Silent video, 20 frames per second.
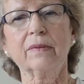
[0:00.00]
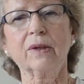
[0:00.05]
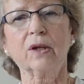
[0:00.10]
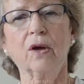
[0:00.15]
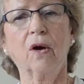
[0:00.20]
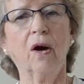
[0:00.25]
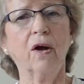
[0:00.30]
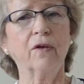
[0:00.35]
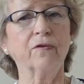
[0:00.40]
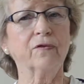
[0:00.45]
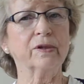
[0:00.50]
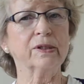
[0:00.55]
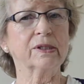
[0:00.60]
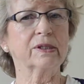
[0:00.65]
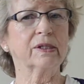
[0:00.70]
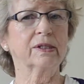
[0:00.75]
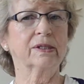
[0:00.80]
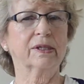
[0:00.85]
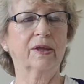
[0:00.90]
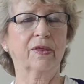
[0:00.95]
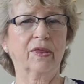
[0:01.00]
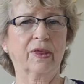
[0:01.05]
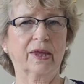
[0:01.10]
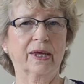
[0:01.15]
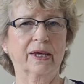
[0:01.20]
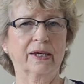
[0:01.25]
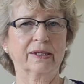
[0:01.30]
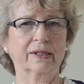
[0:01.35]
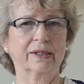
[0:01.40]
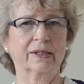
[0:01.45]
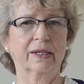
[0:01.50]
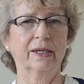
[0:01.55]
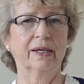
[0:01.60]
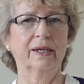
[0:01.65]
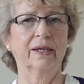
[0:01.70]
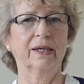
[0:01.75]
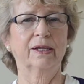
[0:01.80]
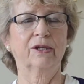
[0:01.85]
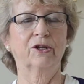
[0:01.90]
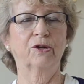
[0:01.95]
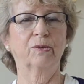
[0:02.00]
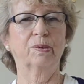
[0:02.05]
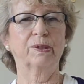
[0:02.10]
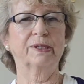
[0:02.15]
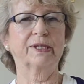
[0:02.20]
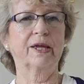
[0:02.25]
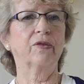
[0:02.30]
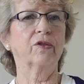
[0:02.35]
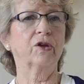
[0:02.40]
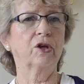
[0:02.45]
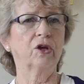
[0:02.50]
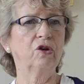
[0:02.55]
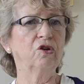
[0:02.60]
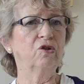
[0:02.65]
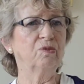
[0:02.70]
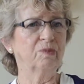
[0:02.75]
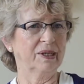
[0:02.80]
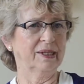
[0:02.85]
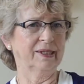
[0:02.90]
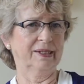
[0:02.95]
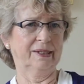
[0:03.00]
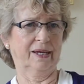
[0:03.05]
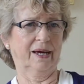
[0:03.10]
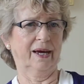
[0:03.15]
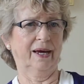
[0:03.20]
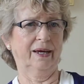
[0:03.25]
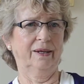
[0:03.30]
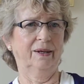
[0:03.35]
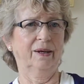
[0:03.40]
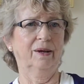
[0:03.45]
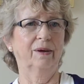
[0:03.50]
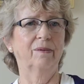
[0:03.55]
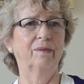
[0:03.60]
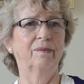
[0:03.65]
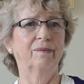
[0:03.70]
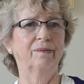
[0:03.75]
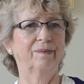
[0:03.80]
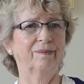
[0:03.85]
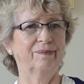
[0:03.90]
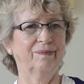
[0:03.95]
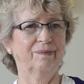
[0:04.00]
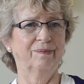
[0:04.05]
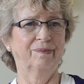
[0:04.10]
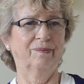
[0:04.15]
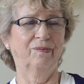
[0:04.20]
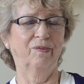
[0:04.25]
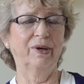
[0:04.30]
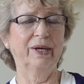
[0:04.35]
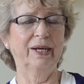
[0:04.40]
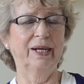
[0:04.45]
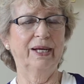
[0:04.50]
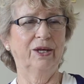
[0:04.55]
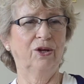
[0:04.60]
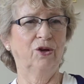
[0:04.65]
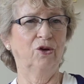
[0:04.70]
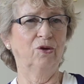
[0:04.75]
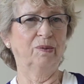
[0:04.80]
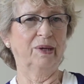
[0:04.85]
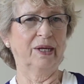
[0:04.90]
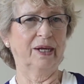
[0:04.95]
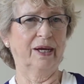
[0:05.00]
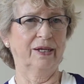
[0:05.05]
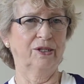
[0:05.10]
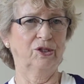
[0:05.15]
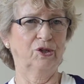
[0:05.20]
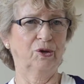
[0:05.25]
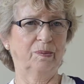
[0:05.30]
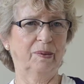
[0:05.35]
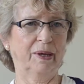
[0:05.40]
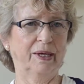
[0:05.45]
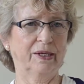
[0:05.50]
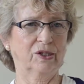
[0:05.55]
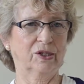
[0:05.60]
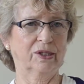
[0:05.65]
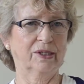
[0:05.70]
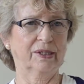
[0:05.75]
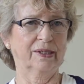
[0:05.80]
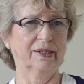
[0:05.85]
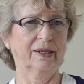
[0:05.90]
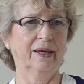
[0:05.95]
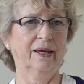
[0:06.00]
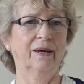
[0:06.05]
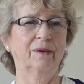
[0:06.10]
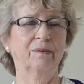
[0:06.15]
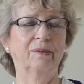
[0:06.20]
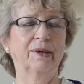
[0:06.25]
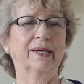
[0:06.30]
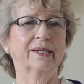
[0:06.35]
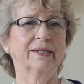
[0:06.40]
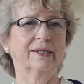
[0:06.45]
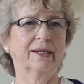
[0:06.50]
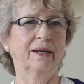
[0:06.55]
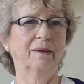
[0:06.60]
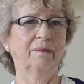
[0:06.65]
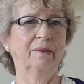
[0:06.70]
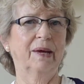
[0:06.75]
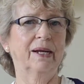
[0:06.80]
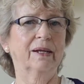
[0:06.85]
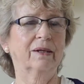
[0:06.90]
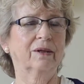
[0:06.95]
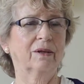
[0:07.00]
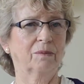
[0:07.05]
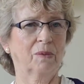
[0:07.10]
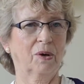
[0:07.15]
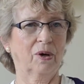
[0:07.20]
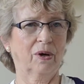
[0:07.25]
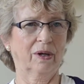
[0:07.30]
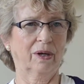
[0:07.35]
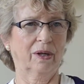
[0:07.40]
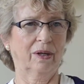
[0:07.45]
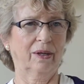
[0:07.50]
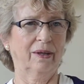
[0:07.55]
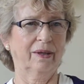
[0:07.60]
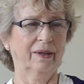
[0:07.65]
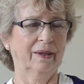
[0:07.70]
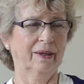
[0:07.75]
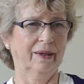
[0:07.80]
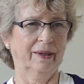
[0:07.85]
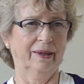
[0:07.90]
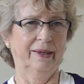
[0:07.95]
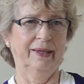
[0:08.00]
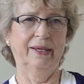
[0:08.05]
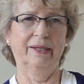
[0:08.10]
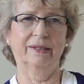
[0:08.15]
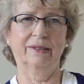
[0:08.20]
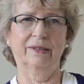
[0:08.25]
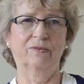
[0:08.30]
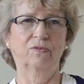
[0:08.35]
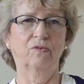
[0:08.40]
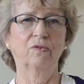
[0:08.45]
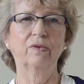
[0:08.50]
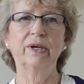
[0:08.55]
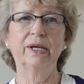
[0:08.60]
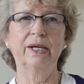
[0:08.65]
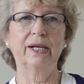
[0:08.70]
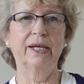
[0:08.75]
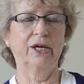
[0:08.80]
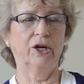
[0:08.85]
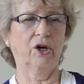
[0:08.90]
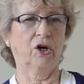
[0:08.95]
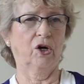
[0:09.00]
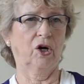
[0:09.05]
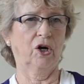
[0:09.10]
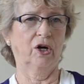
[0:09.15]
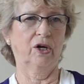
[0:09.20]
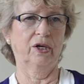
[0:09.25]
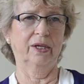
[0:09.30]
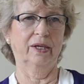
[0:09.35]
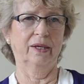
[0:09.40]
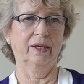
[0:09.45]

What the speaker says: conferences and things to present the human side. Really humanize your patients, because in the medical model, it's really hard.